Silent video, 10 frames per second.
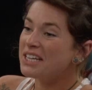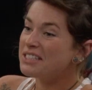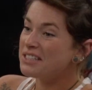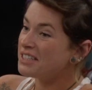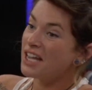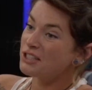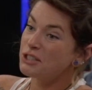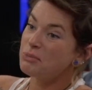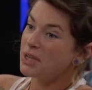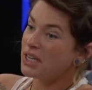not
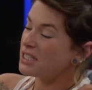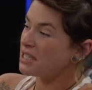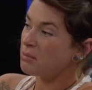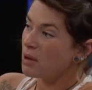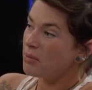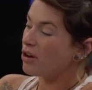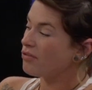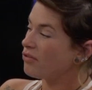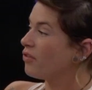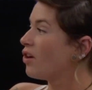just because I'm coming
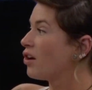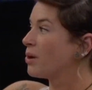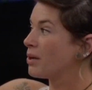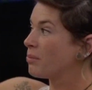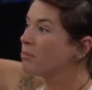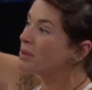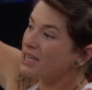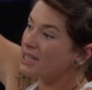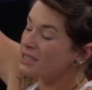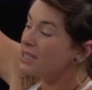off of a heartbreak, but
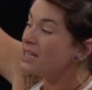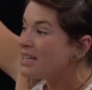because